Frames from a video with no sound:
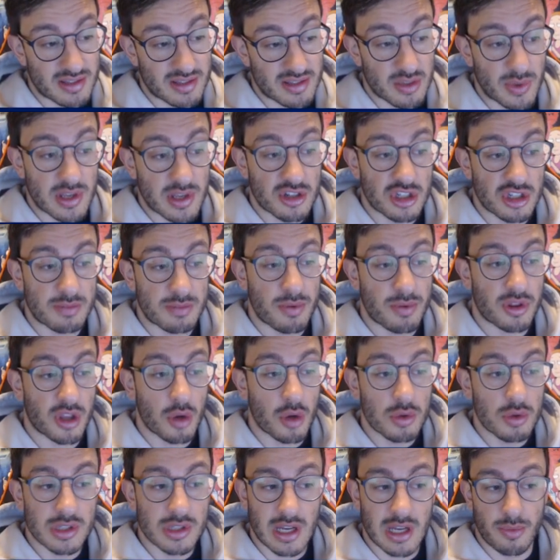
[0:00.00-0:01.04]
we could just put
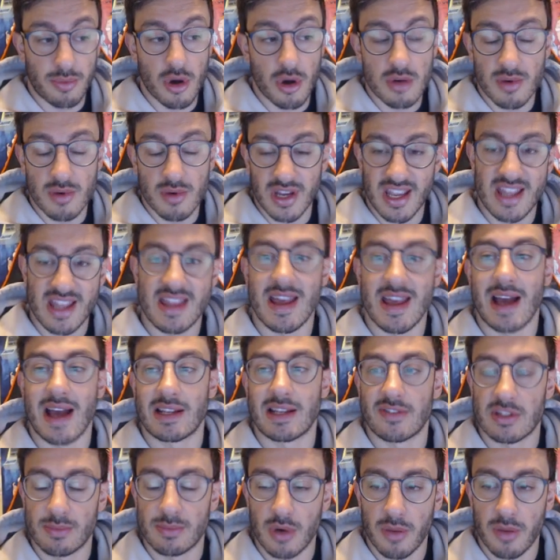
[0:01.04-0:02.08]
those kind of Pokemon in the
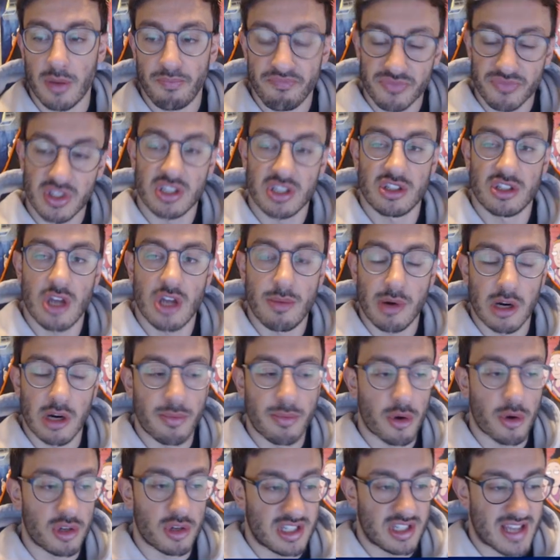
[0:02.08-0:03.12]
active spot, stop our
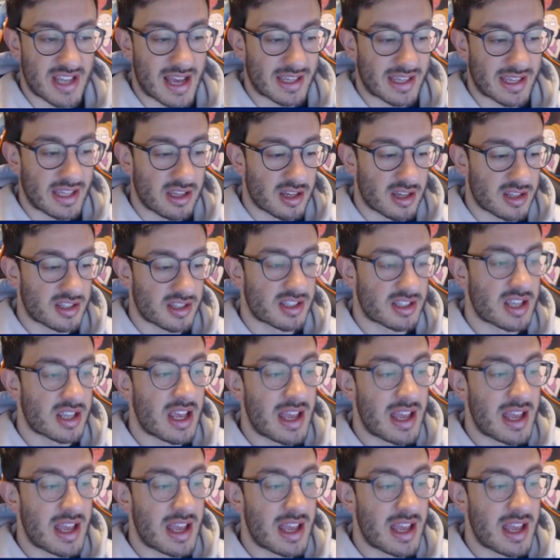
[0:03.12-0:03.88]
opponent attacking us,